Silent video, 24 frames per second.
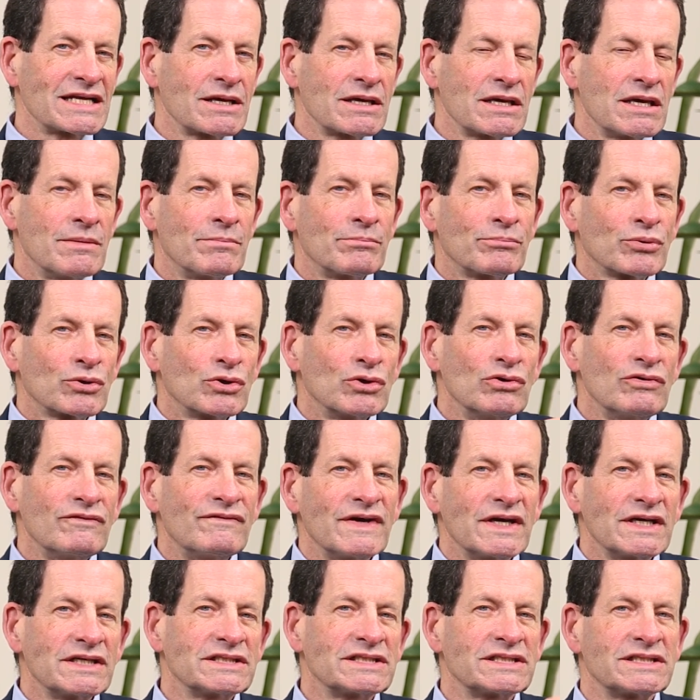
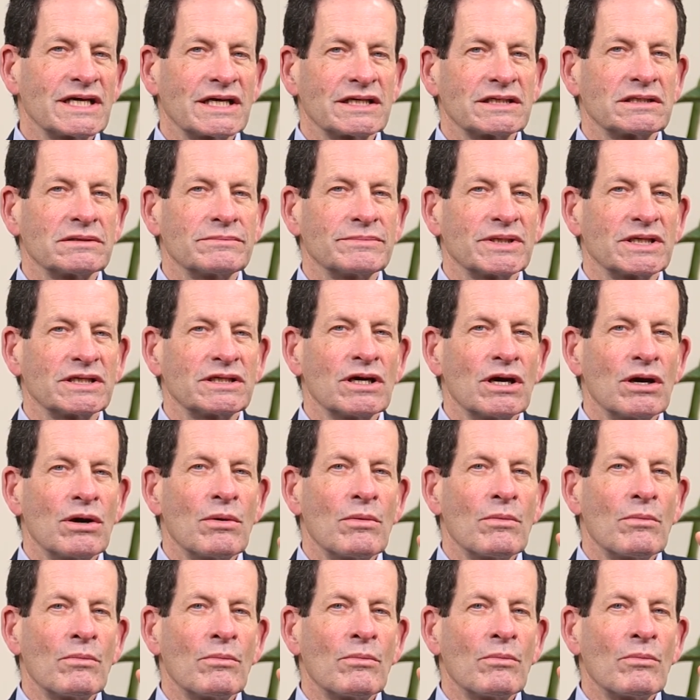improving sentiment
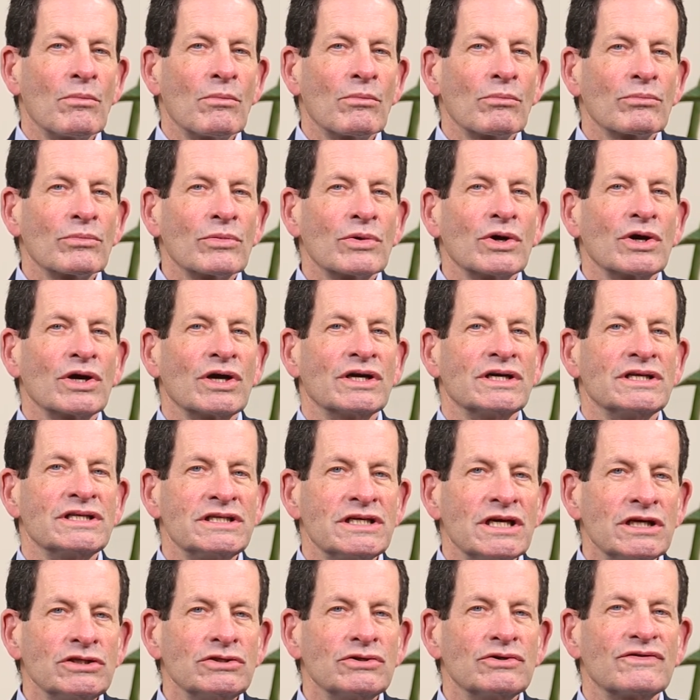
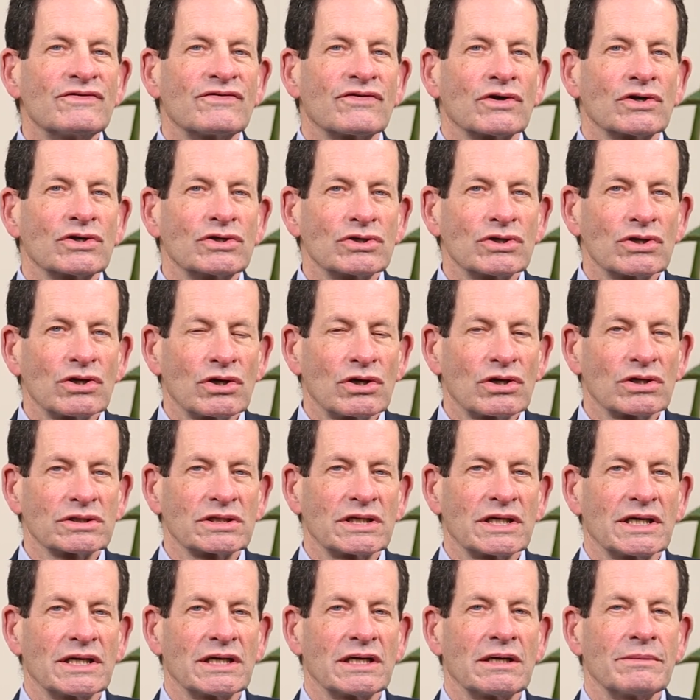continues for a good long
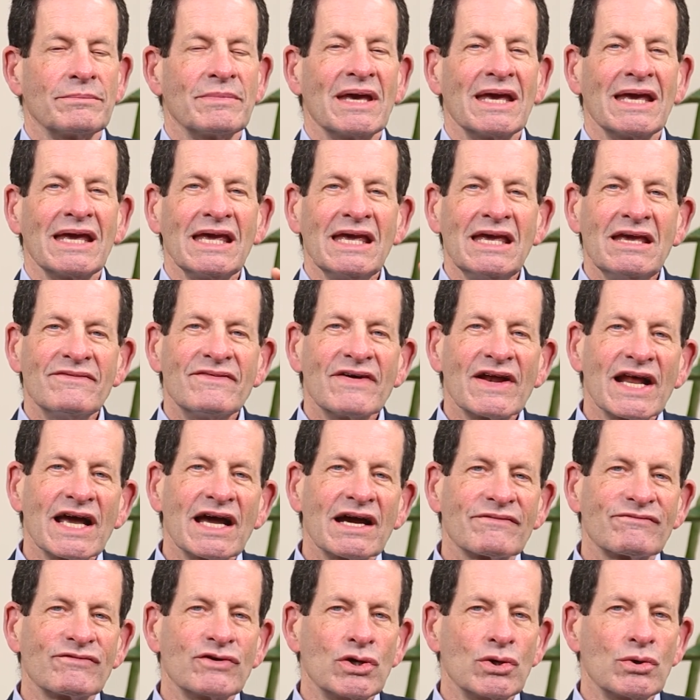time. Even
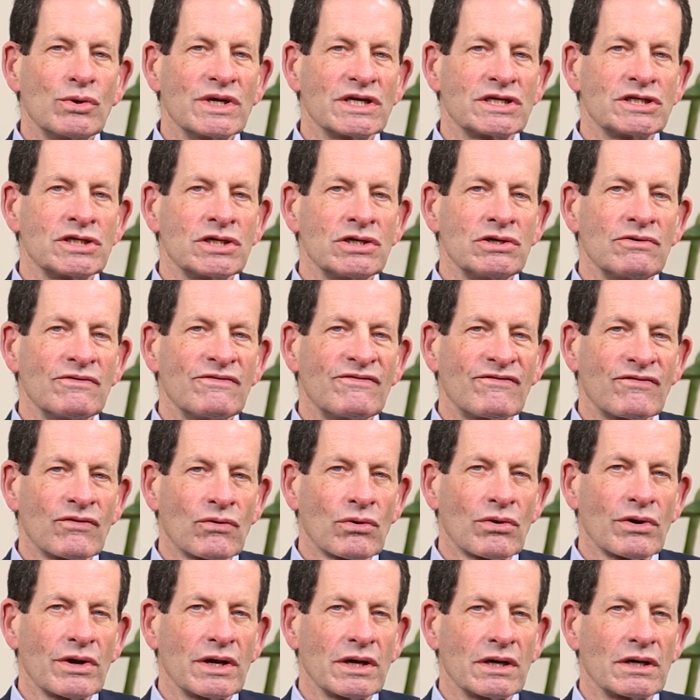after you get to
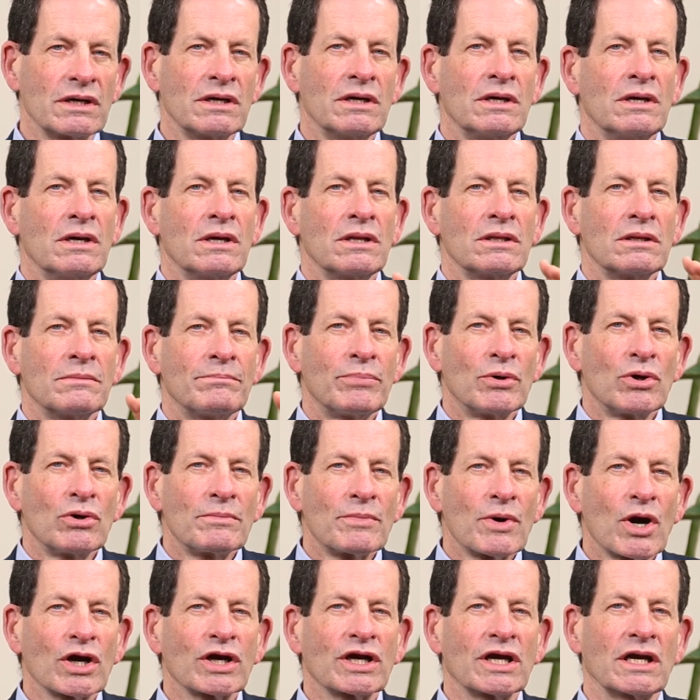euphoria, the bull
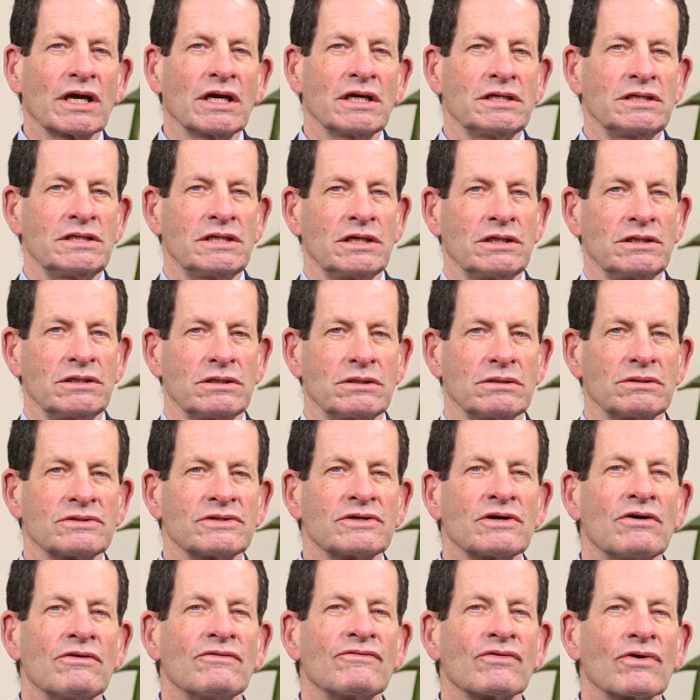market continues
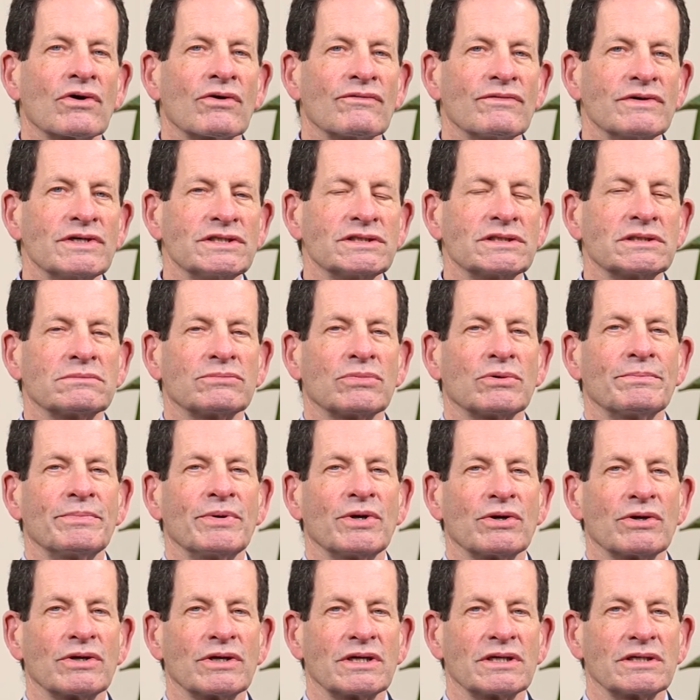for a reasonable
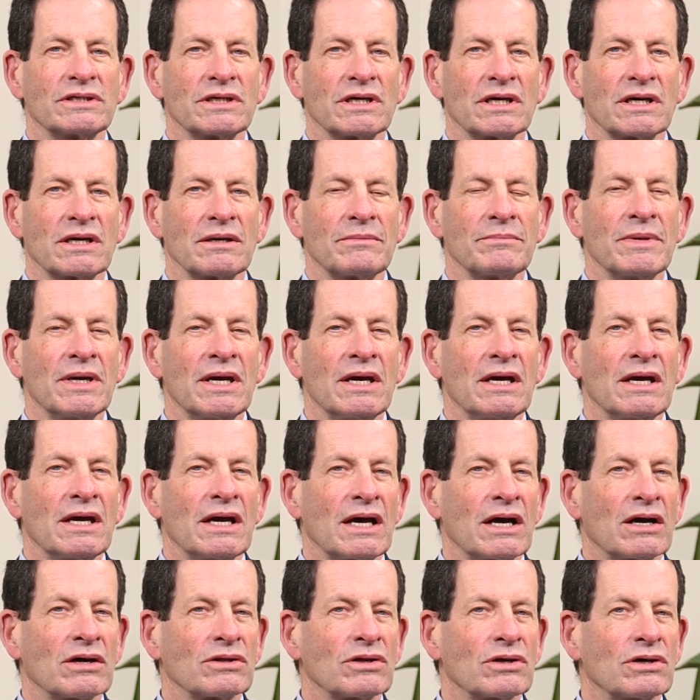period of time.
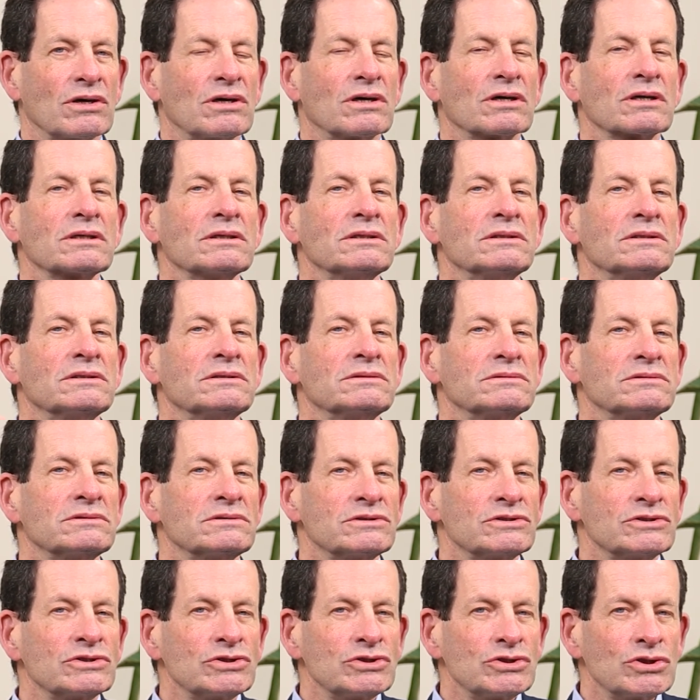How long?
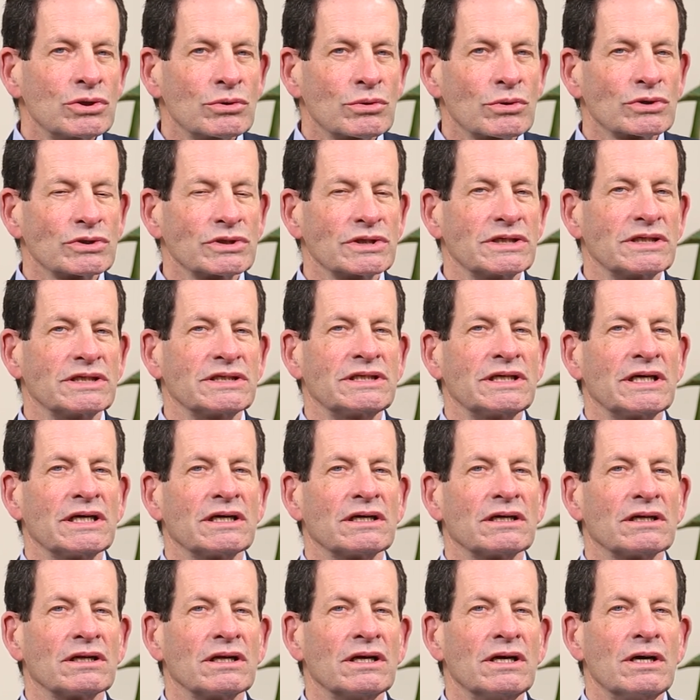Too early to
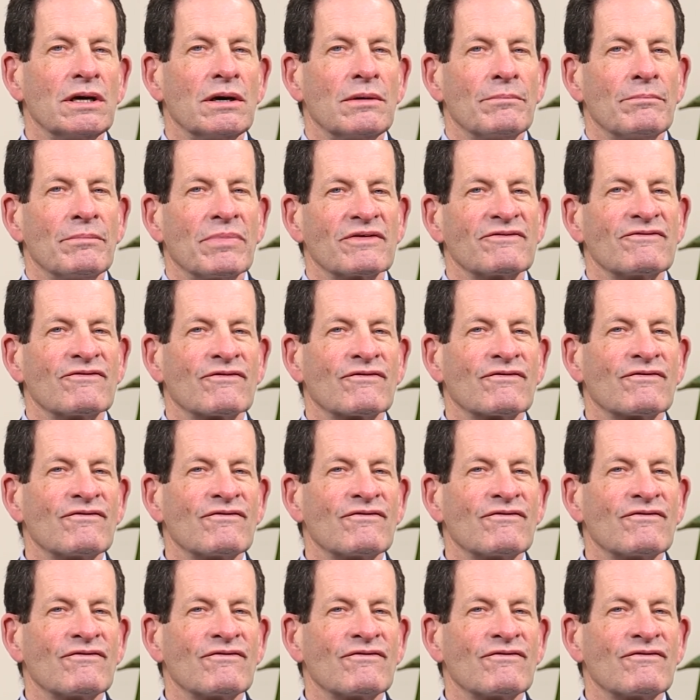tell. But